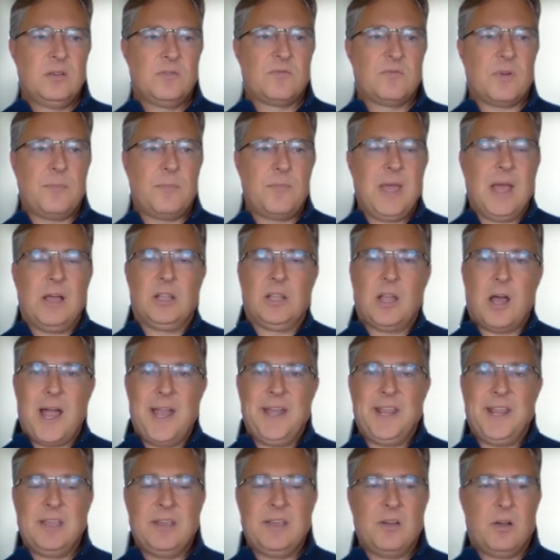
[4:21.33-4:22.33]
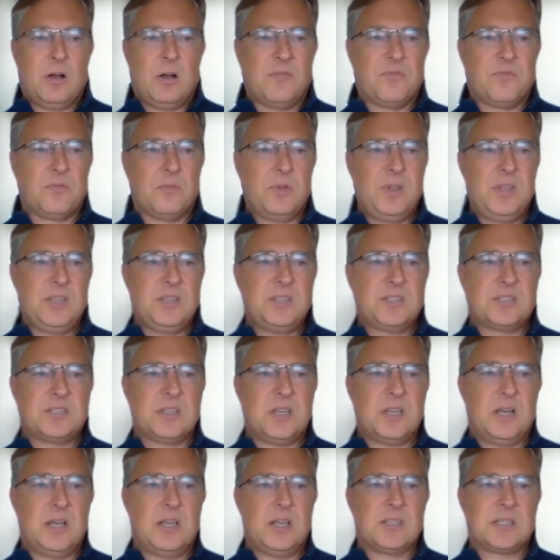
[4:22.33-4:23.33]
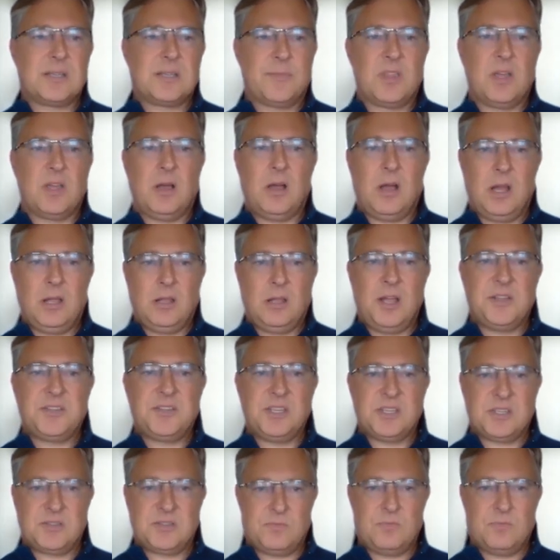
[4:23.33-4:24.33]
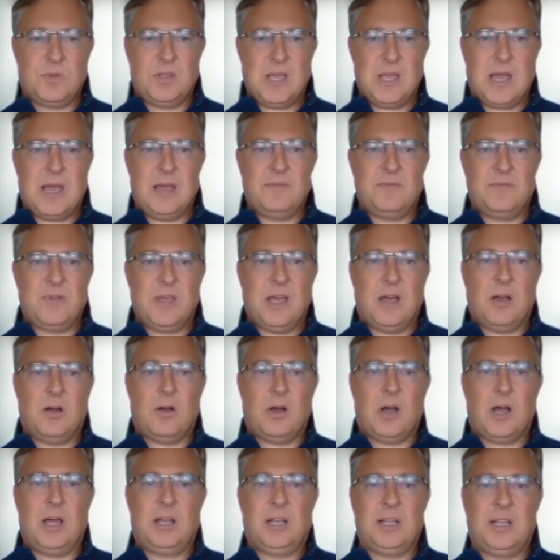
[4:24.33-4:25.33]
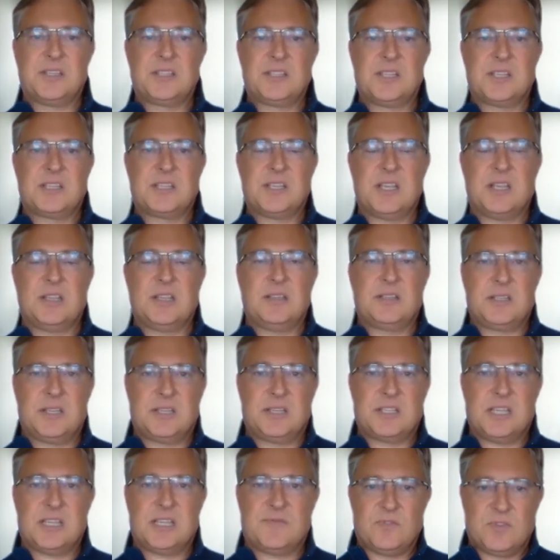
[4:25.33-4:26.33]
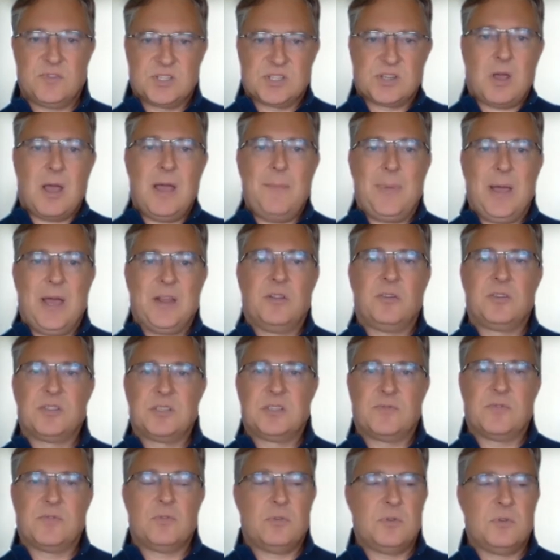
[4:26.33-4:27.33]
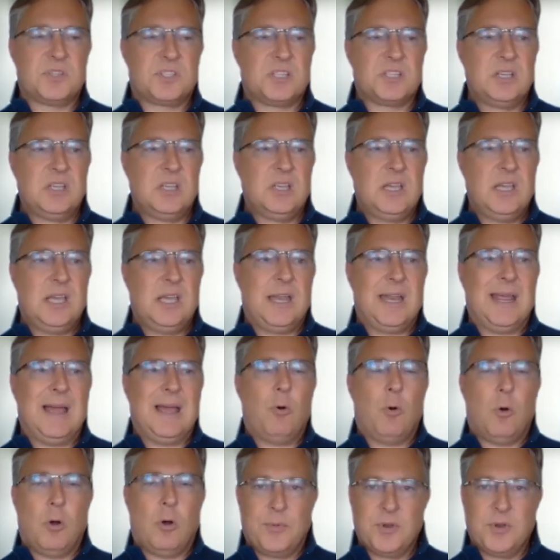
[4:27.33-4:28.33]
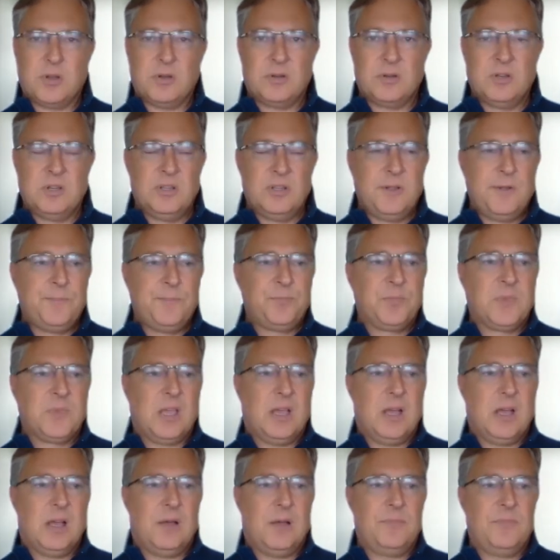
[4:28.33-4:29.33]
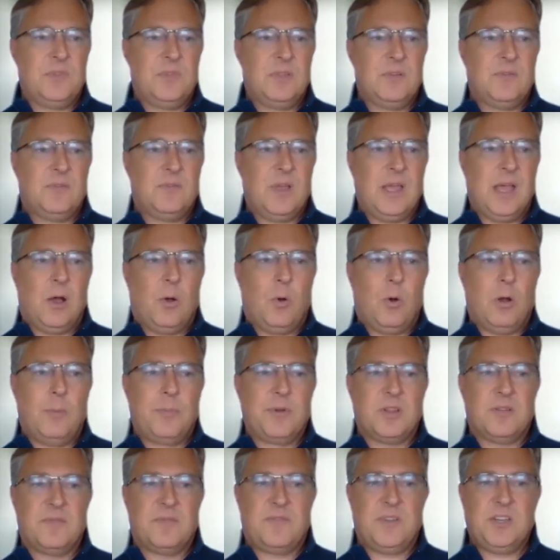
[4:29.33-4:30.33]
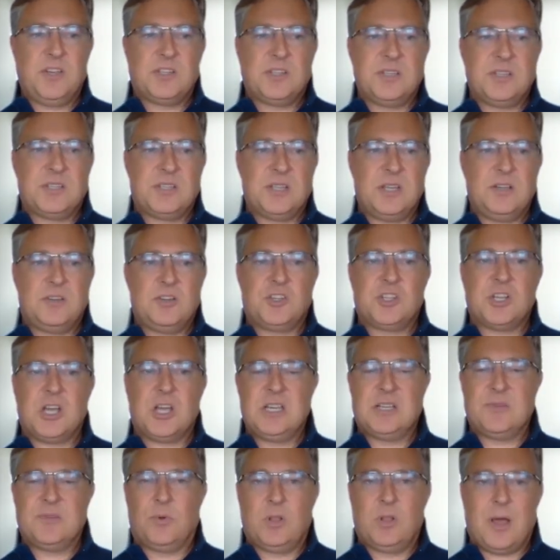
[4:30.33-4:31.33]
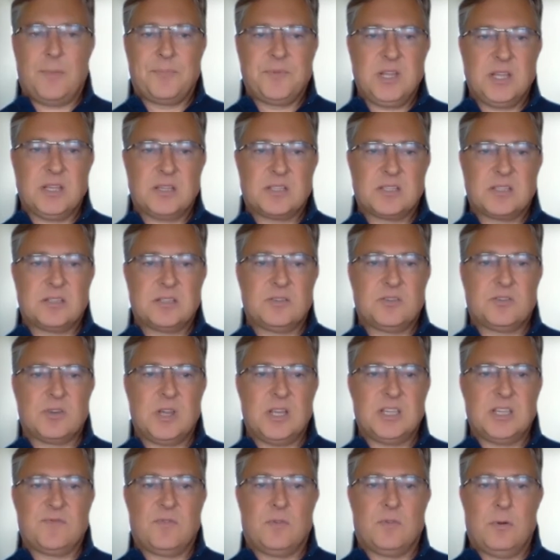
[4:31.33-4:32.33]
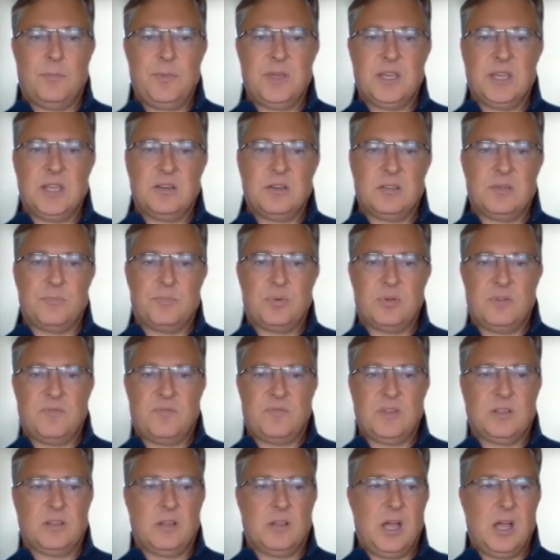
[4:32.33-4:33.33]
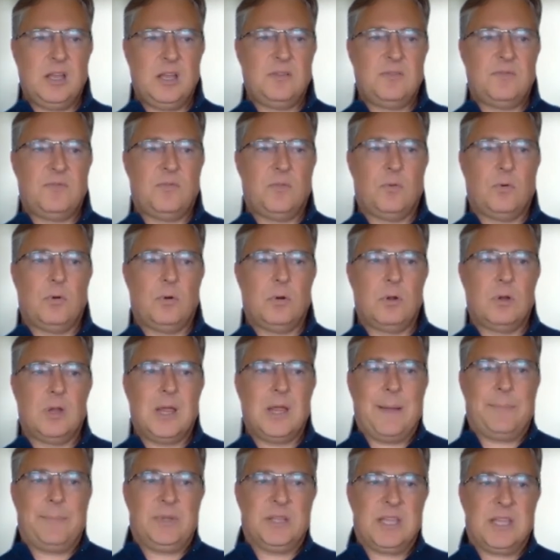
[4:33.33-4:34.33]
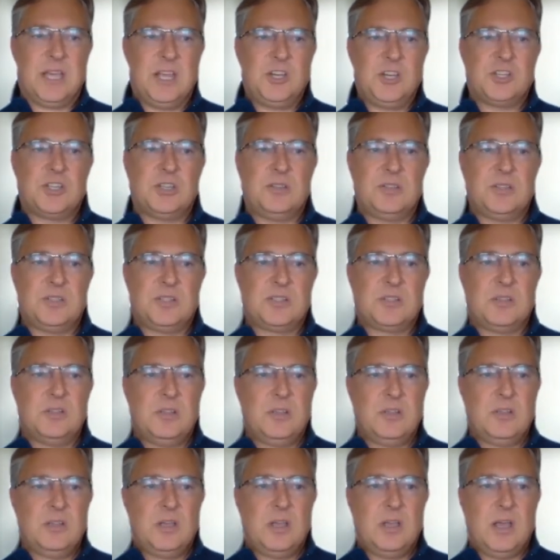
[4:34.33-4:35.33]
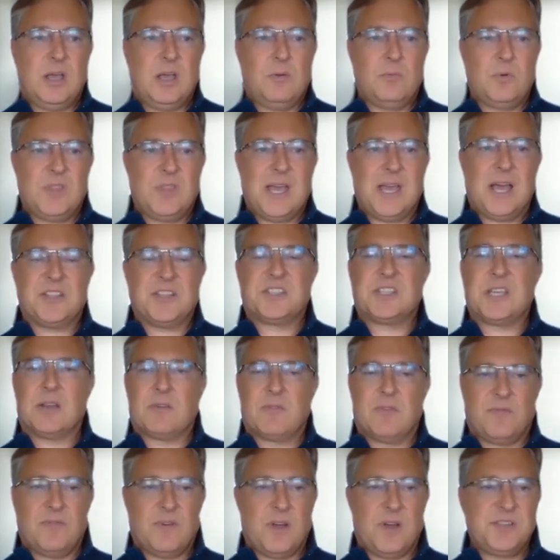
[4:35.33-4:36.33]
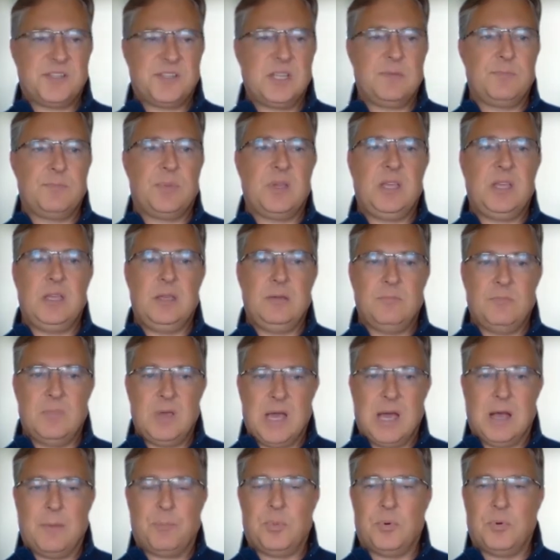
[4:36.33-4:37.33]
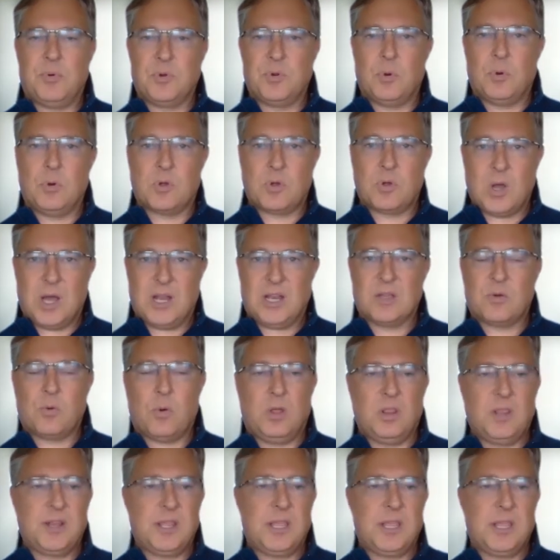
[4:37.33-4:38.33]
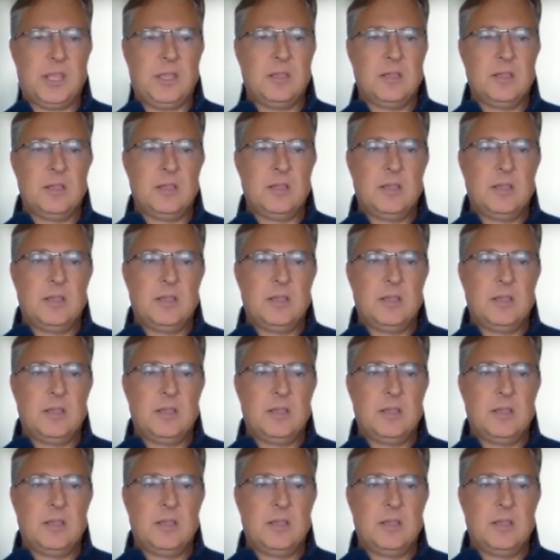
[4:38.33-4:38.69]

From our lighting offerings, uh, some of the highlights is we have our highly su successful sky panels, of course, and our orbiter. Um, our orbiter features interchangeable optics, transforming into the perfect light for applications uh, without sacrificing beam, output, or color quality.